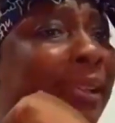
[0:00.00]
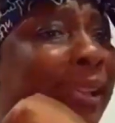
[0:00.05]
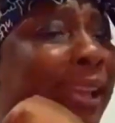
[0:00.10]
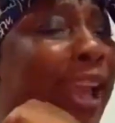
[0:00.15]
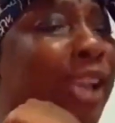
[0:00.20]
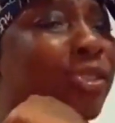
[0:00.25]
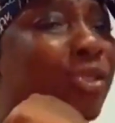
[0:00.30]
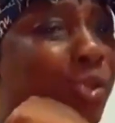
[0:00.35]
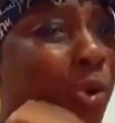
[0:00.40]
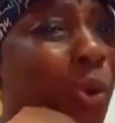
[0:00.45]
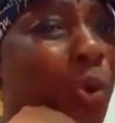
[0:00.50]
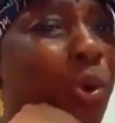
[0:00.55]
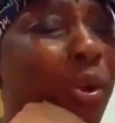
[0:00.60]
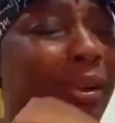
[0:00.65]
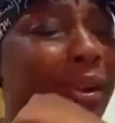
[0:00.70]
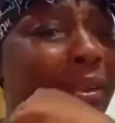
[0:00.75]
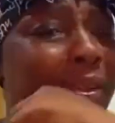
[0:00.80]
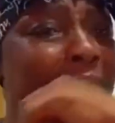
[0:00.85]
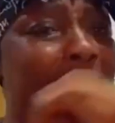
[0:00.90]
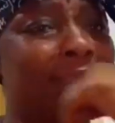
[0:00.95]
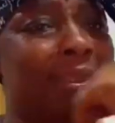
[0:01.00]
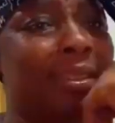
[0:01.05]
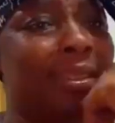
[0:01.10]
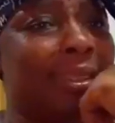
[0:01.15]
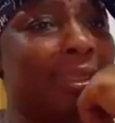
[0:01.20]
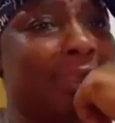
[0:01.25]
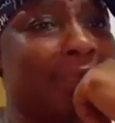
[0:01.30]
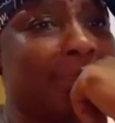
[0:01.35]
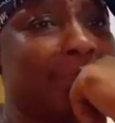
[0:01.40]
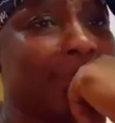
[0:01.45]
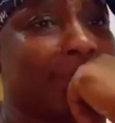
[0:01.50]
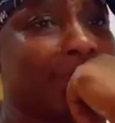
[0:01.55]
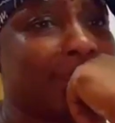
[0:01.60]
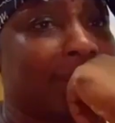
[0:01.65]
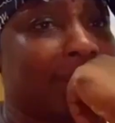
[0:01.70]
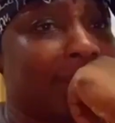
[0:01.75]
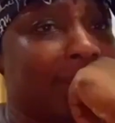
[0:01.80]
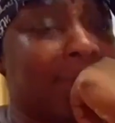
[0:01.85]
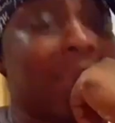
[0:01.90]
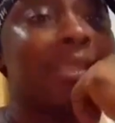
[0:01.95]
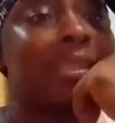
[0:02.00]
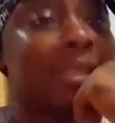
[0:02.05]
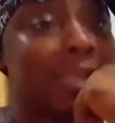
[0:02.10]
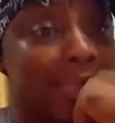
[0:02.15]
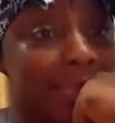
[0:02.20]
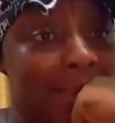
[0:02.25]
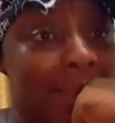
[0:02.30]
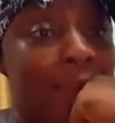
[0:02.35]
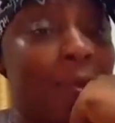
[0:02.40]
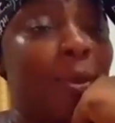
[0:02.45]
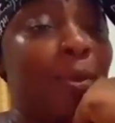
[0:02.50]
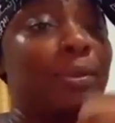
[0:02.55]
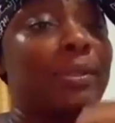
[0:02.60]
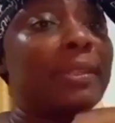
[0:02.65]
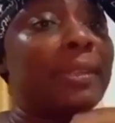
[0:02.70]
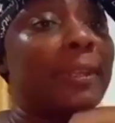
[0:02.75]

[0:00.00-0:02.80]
and talk. That's serious.